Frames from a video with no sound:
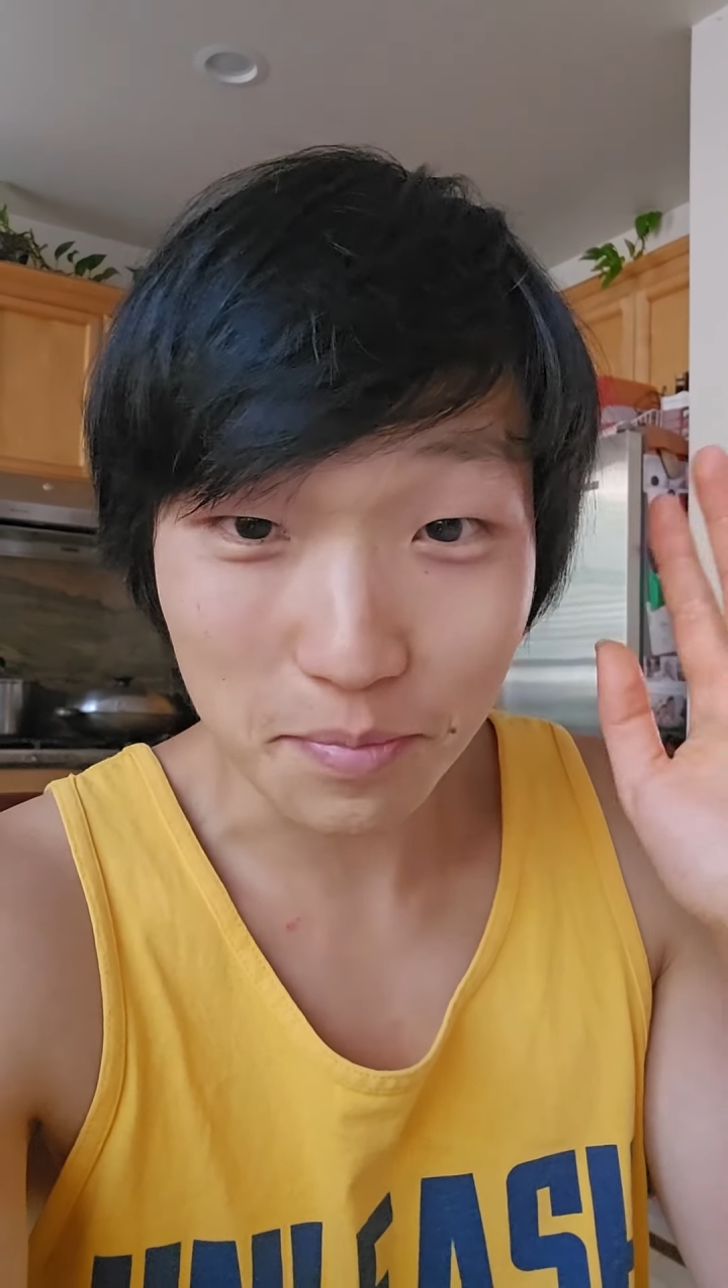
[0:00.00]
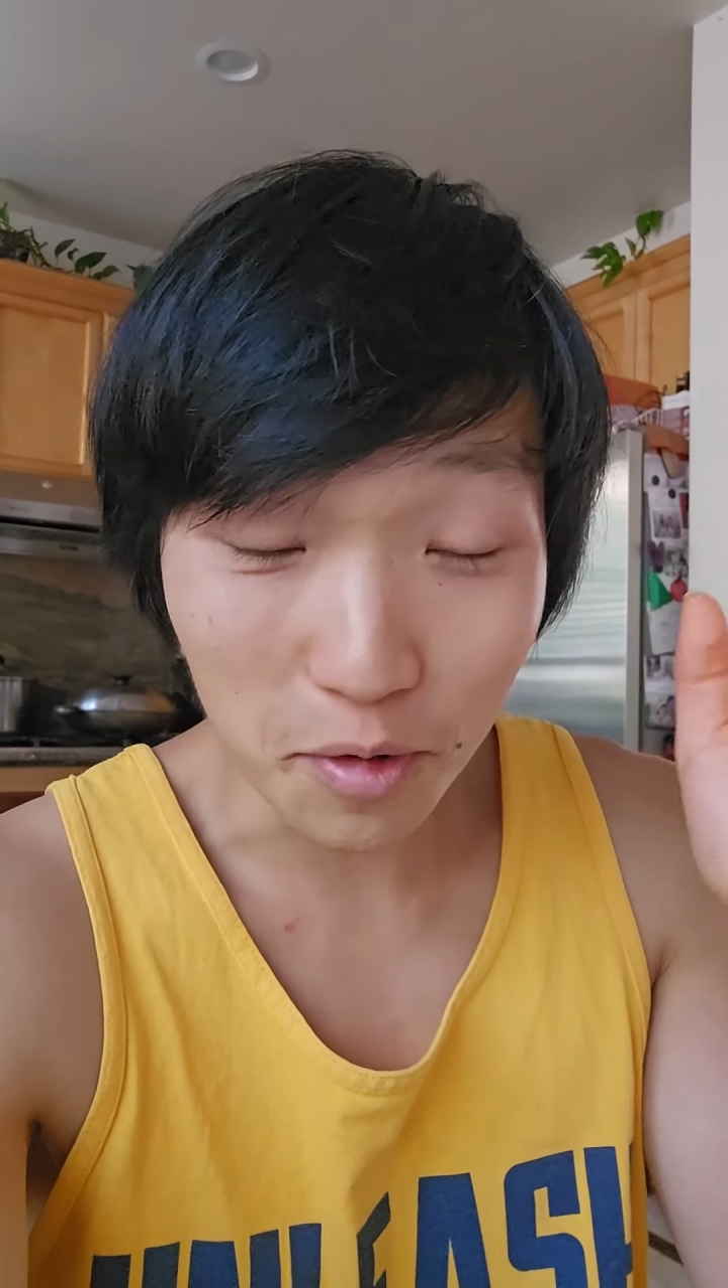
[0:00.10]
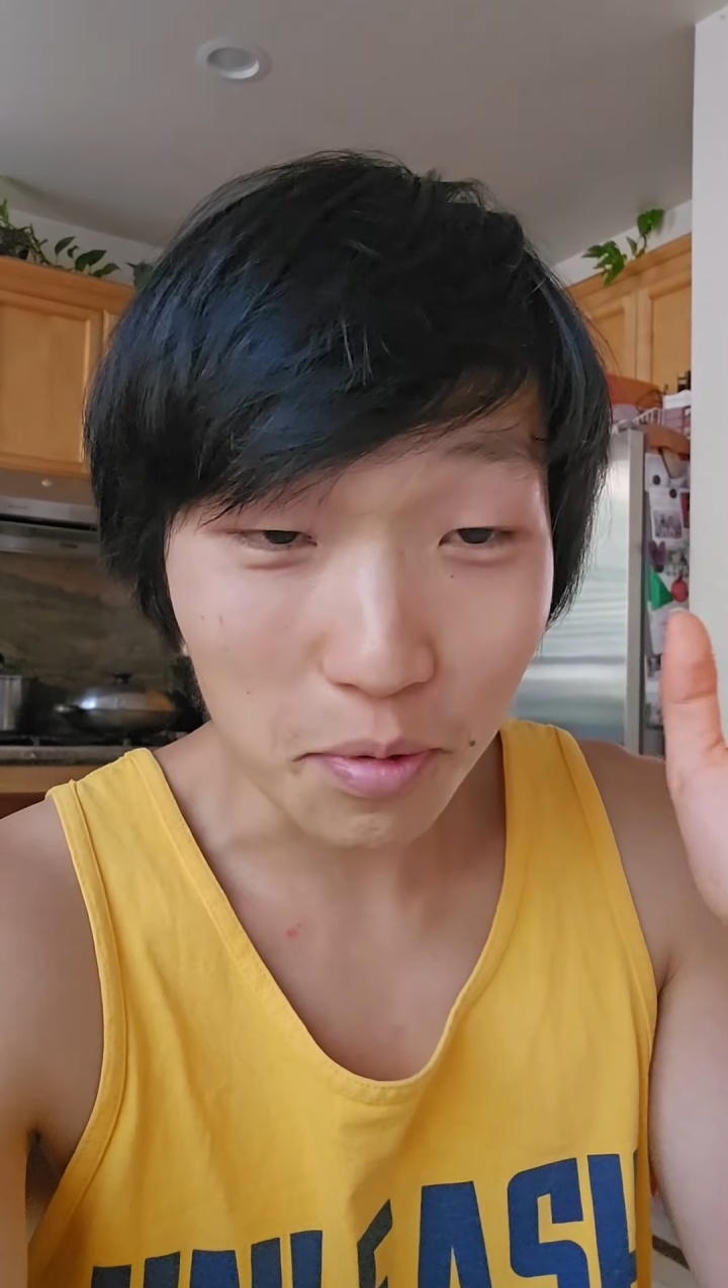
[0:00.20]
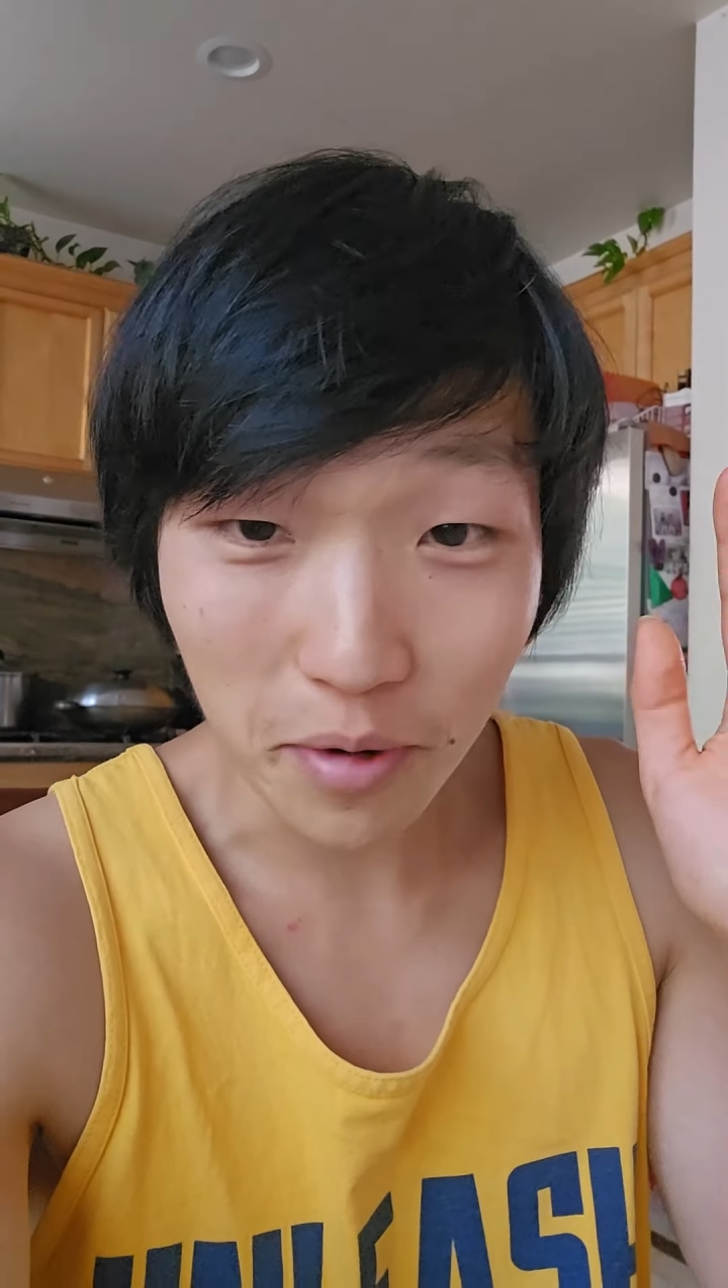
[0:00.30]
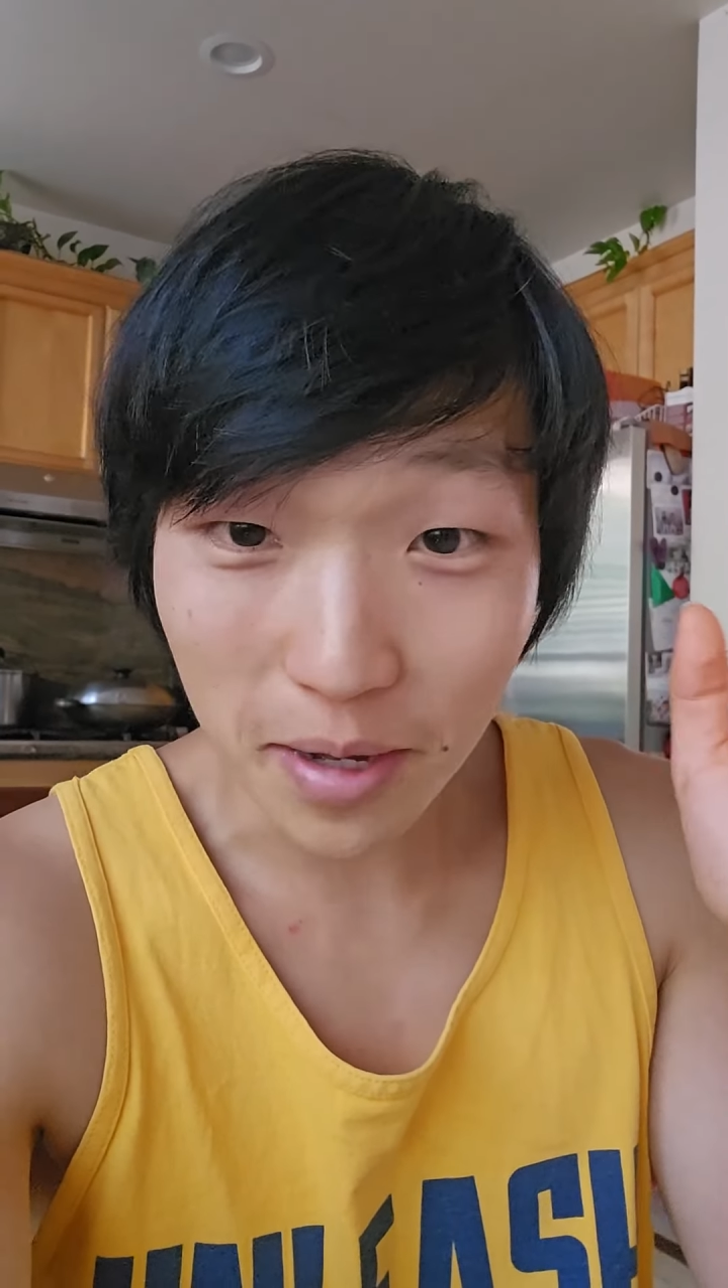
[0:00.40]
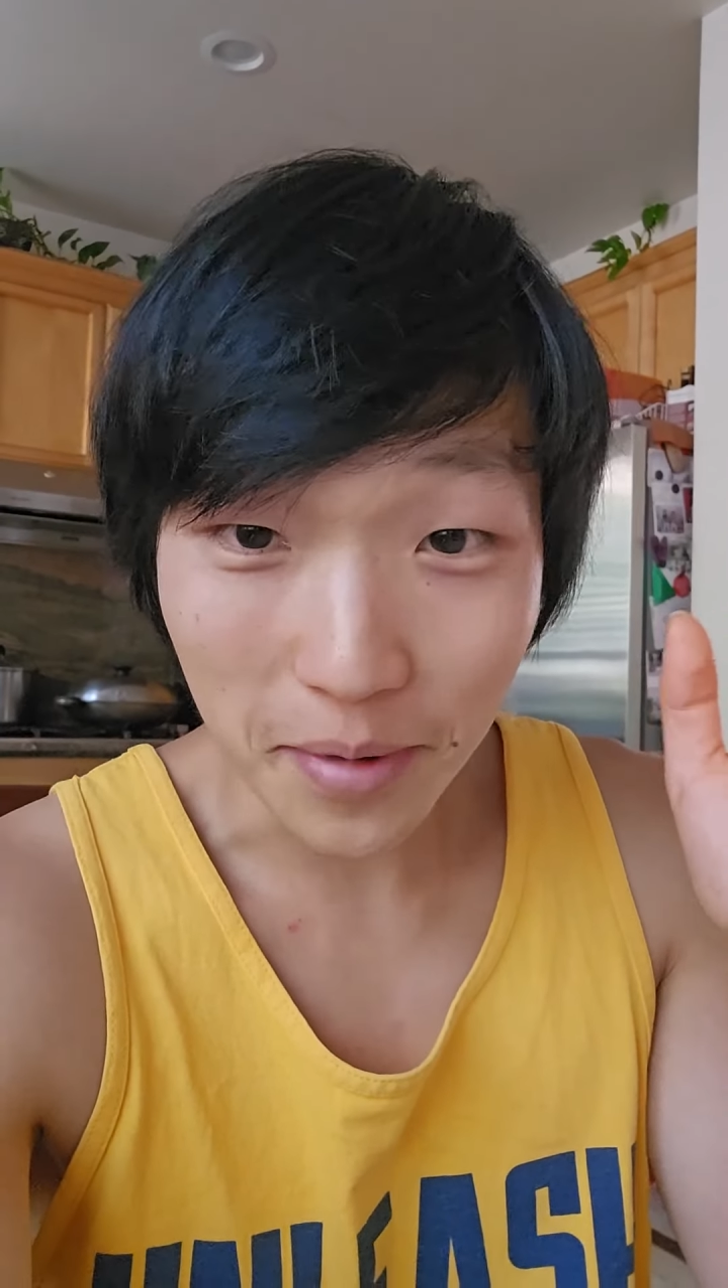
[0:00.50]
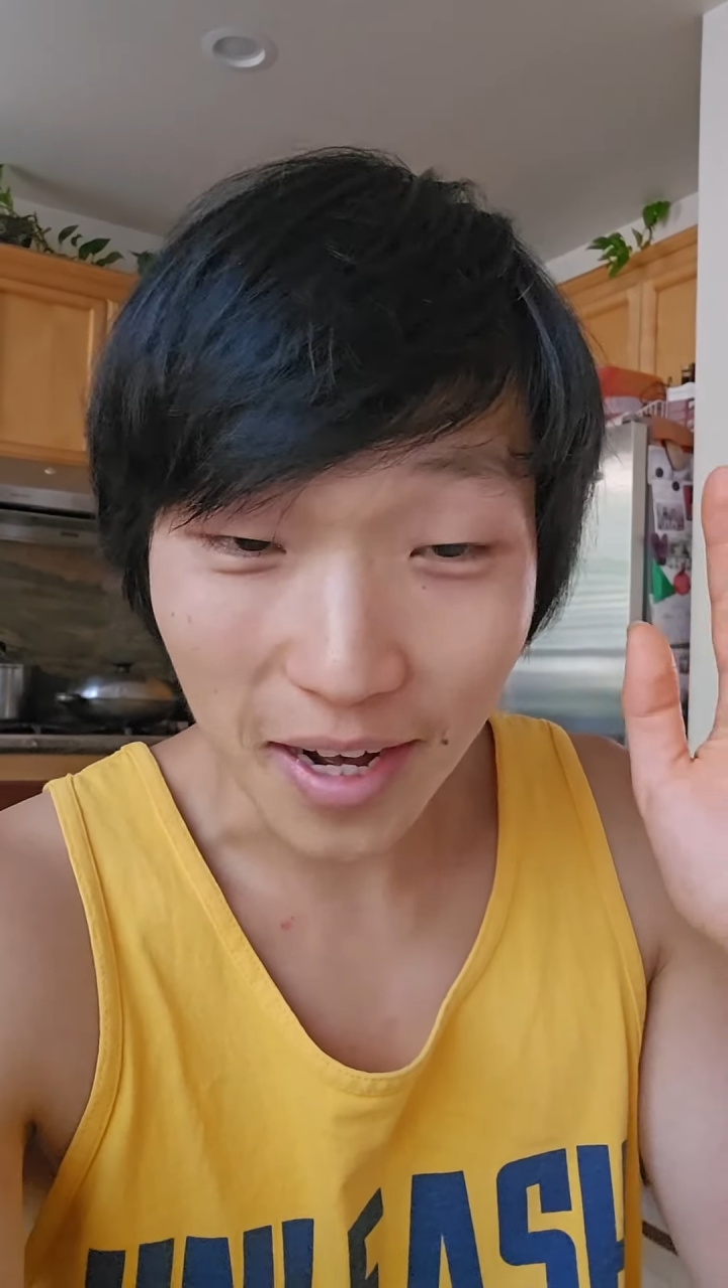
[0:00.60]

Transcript: smooth-brain